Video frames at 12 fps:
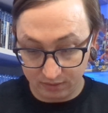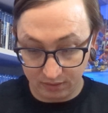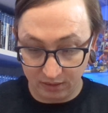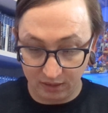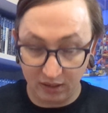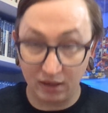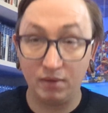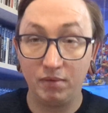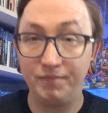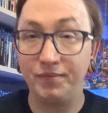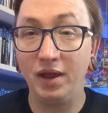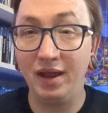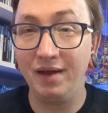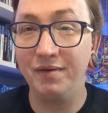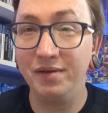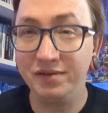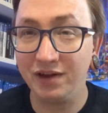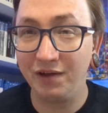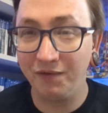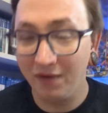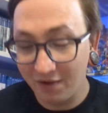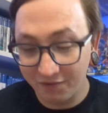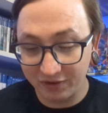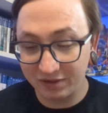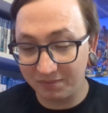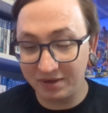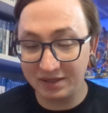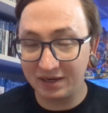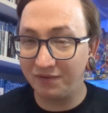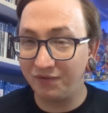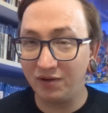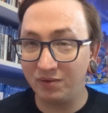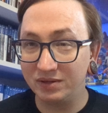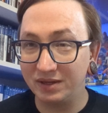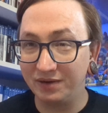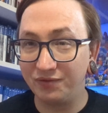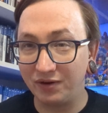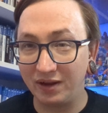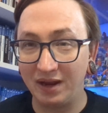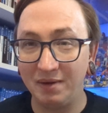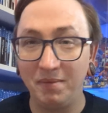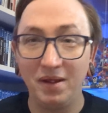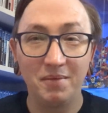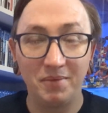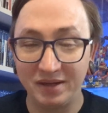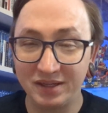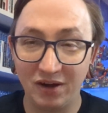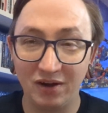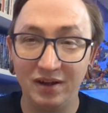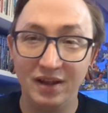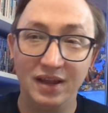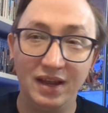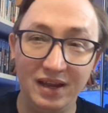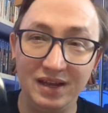For some reason, I thought it was a different game, but it's not. It